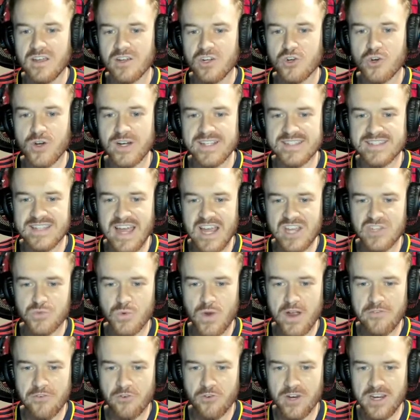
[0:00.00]
criticize
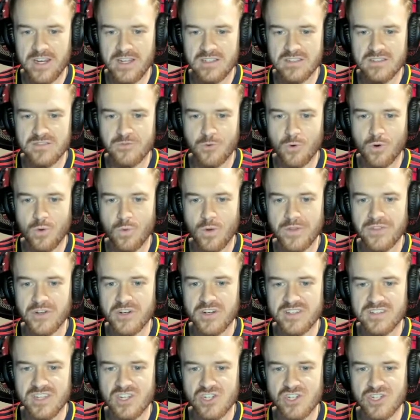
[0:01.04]
referees for what their
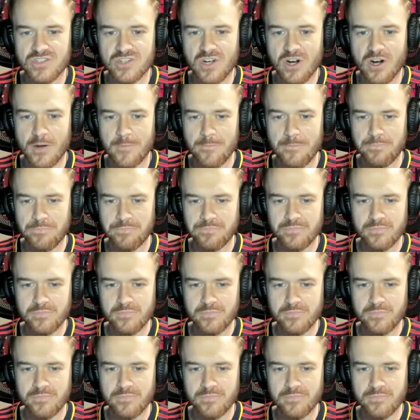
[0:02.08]
decisions are,